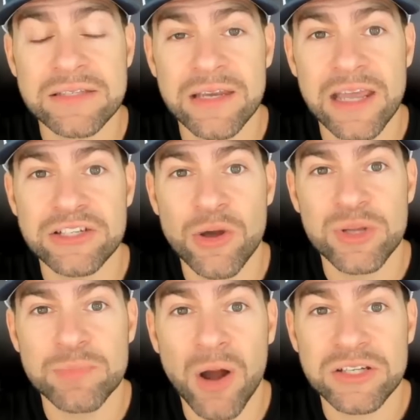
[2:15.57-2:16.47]
Today's show
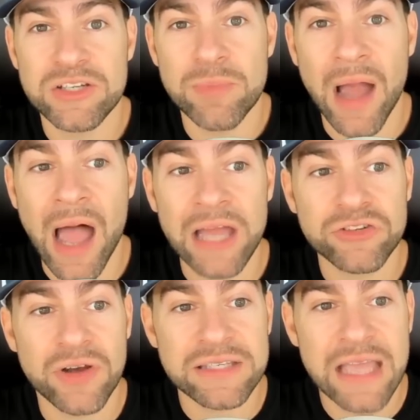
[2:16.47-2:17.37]
is brought to you by
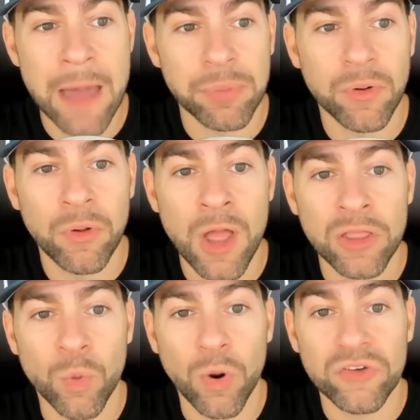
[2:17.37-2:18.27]
iTrust Capital,
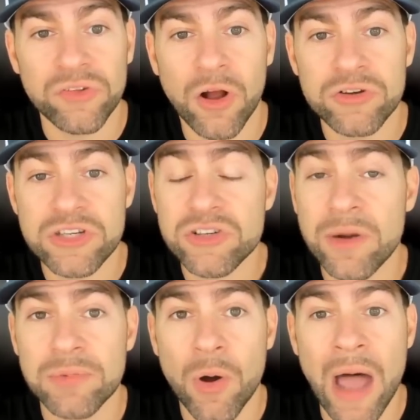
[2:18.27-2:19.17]
the world's largest
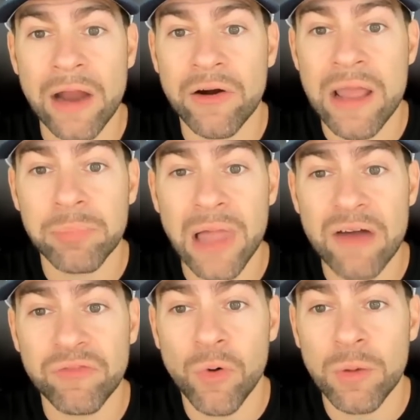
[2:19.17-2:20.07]
crypto IRA
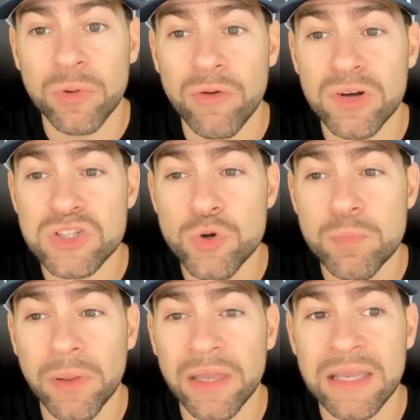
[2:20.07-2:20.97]
platform with over
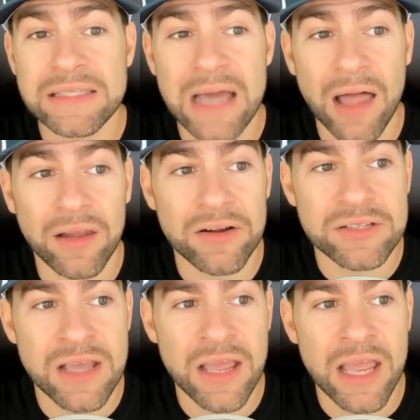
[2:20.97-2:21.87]
$2 billion
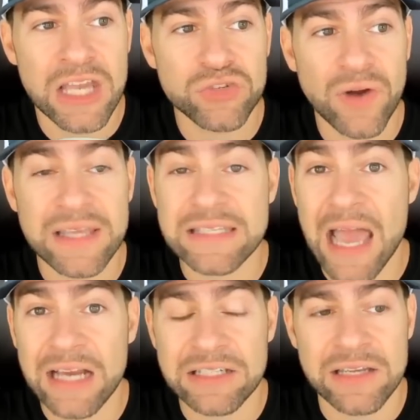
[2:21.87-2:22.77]
in
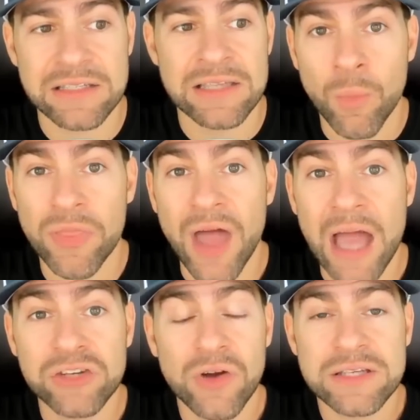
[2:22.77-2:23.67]
transactions. With
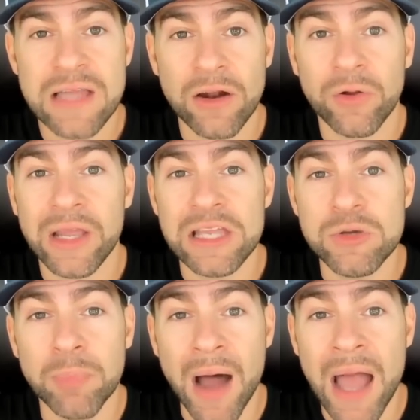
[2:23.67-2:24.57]
iTrust, not only can
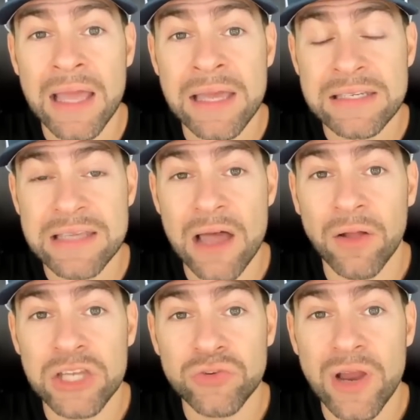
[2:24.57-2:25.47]
you buy, sell,
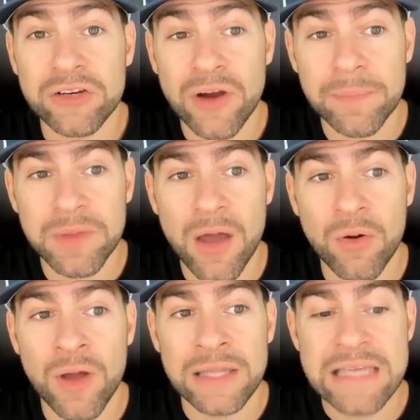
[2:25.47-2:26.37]
and trade
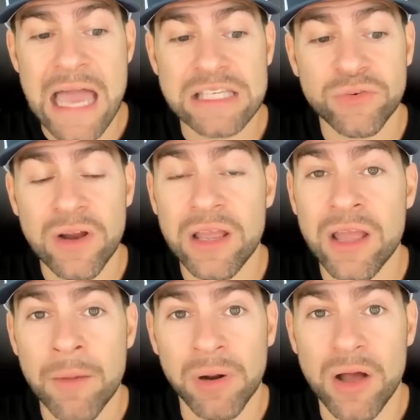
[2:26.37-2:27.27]
crypto
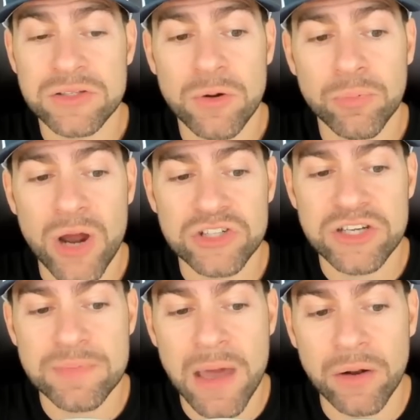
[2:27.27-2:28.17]
tax-free, but also
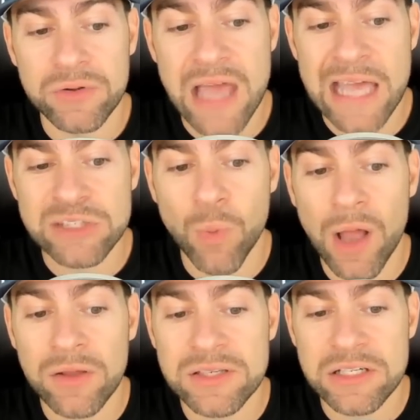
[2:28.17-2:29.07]
precious metals as
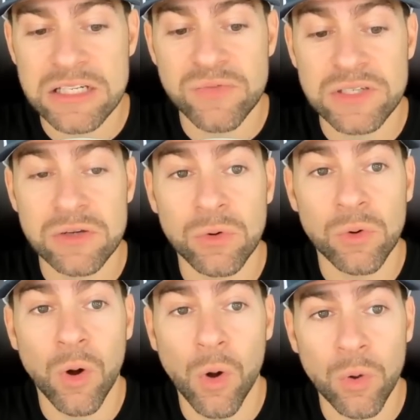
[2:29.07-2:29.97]
well, such as physical
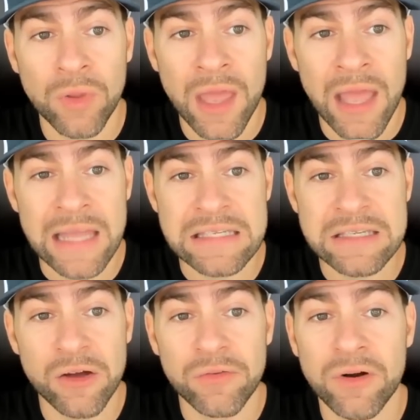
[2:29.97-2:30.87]
gold and
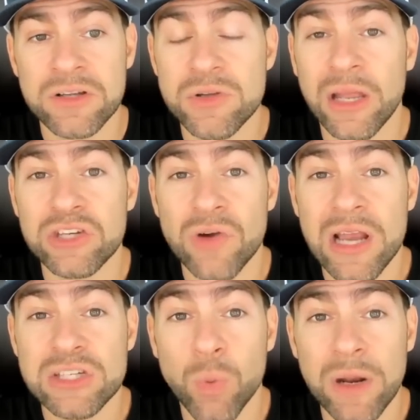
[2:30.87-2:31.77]
silver, so you can
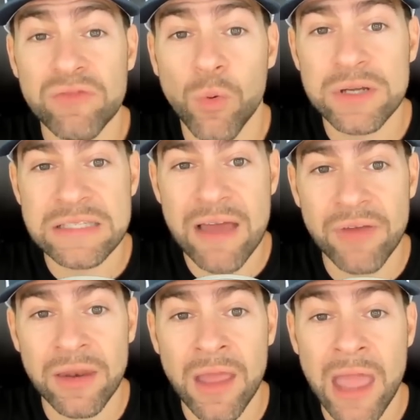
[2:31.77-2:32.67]
trade
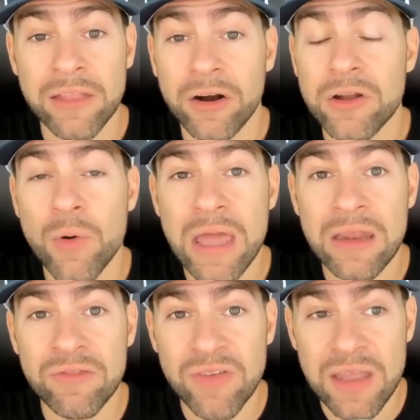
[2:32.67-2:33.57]
24-7 and there are no
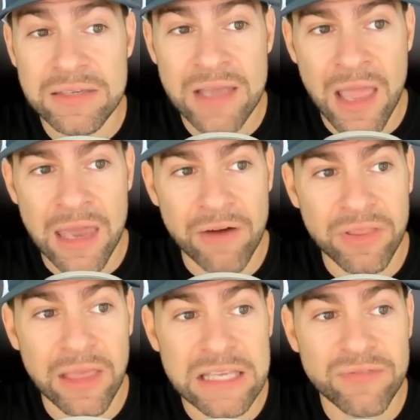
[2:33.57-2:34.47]
hidden fees and
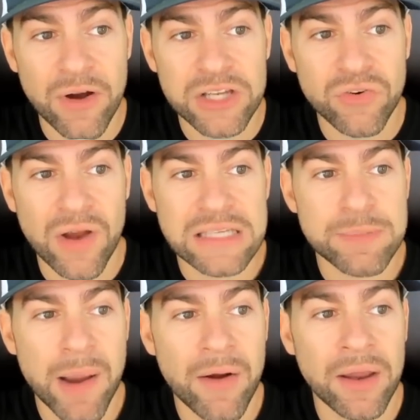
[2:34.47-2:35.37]
everything is very
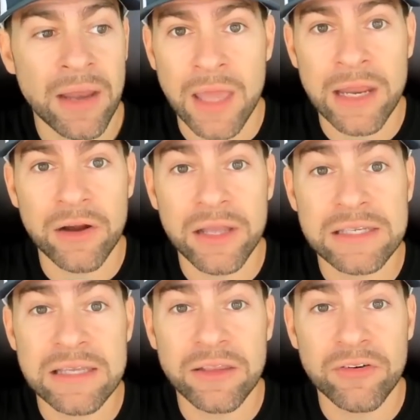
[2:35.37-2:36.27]
transparent. And here you
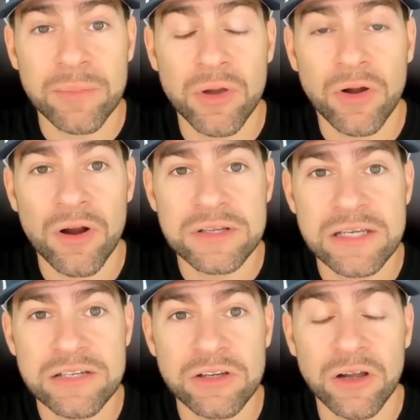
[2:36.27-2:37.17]
can see the
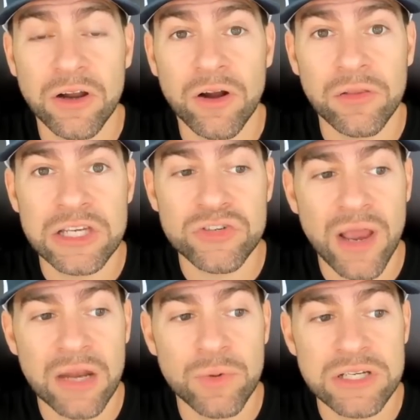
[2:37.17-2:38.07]
cryptocurrencies you can currently
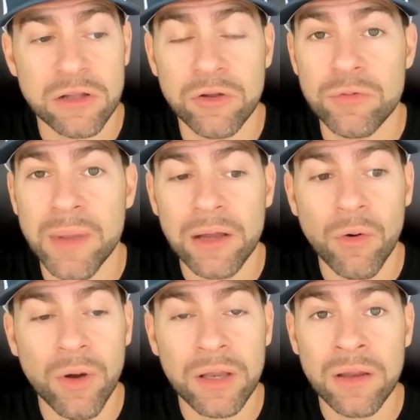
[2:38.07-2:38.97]
trade, which include
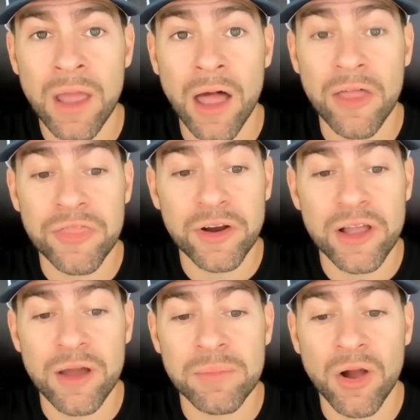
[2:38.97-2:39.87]
Bitcoin,
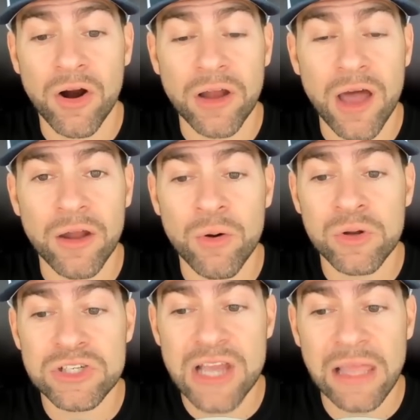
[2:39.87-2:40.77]
Ethereum, Cardano, Cardano,
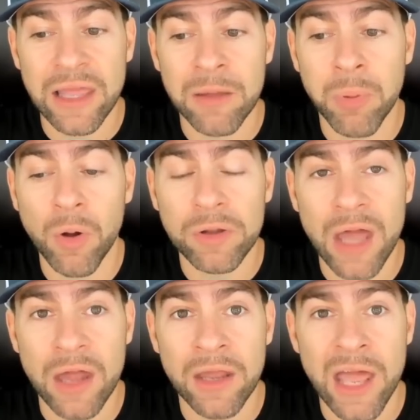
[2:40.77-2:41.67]
Chainlink,
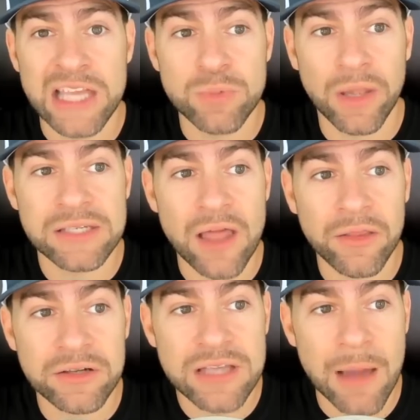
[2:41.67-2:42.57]
Polkadot, as well as
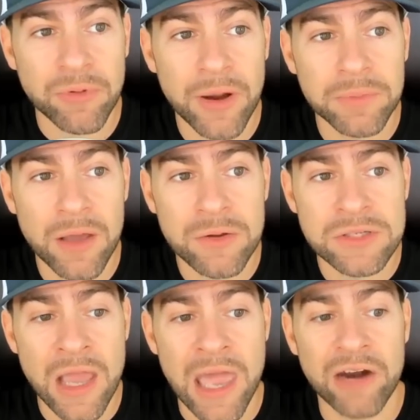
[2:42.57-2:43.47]
other top
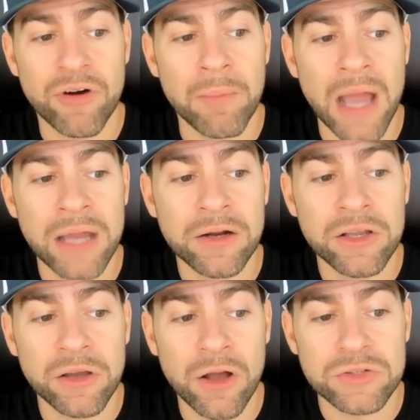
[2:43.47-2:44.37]
cryptos. And a reminder,
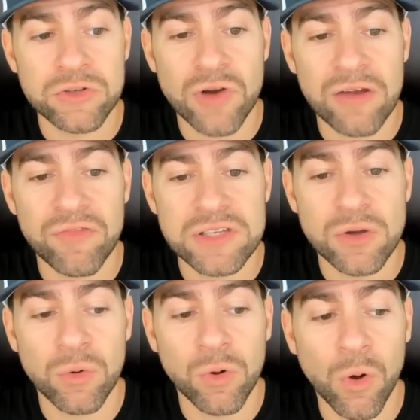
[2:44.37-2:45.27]
you can also trade
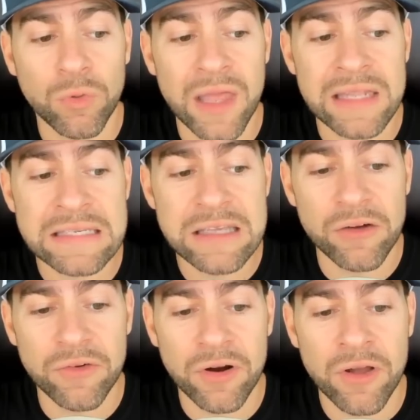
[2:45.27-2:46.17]
physical gold and
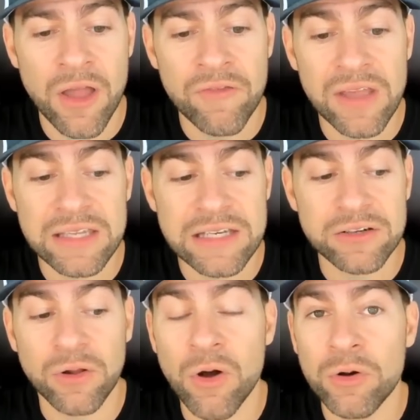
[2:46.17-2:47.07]
silver via
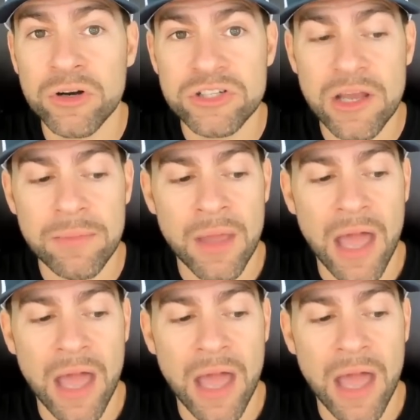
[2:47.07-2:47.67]
digital ownership.